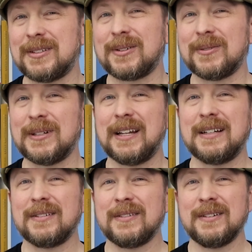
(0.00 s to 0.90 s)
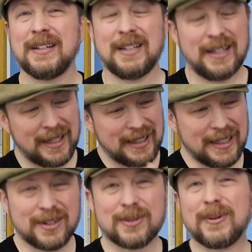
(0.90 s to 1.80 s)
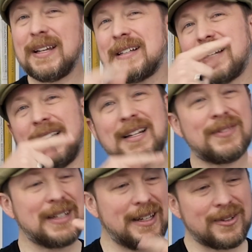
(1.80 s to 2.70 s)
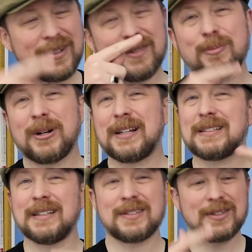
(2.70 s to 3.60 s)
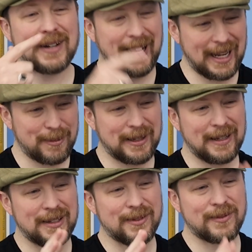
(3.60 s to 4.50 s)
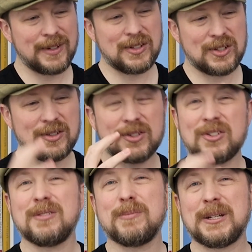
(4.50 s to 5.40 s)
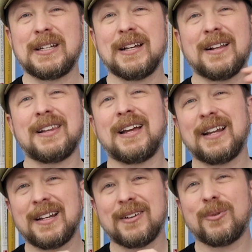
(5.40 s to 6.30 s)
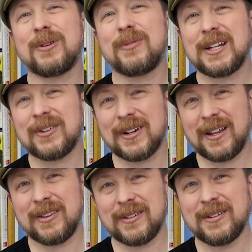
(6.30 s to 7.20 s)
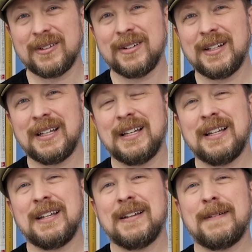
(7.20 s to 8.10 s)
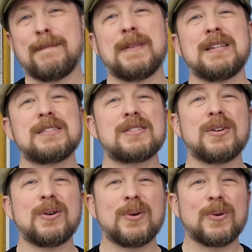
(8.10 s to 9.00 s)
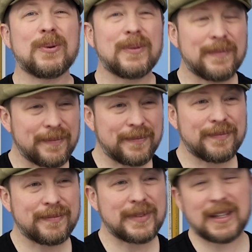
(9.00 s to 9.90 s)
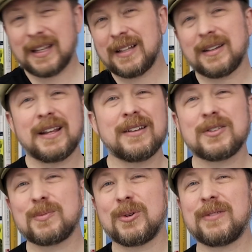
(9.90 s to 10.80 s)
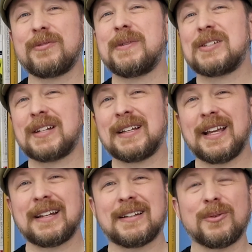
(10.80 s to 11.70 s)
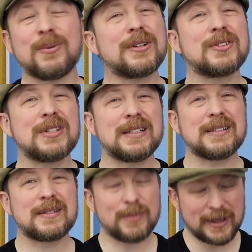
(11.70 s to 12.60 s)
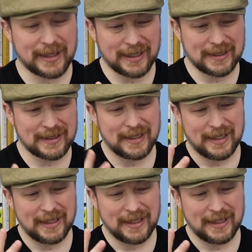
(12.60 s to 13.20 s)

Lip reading: to create. Either way, it's kind of an iterative process. Your habit and your vision should be aligned in one way or another. So then, and there's more information on that in the worksheets, but that's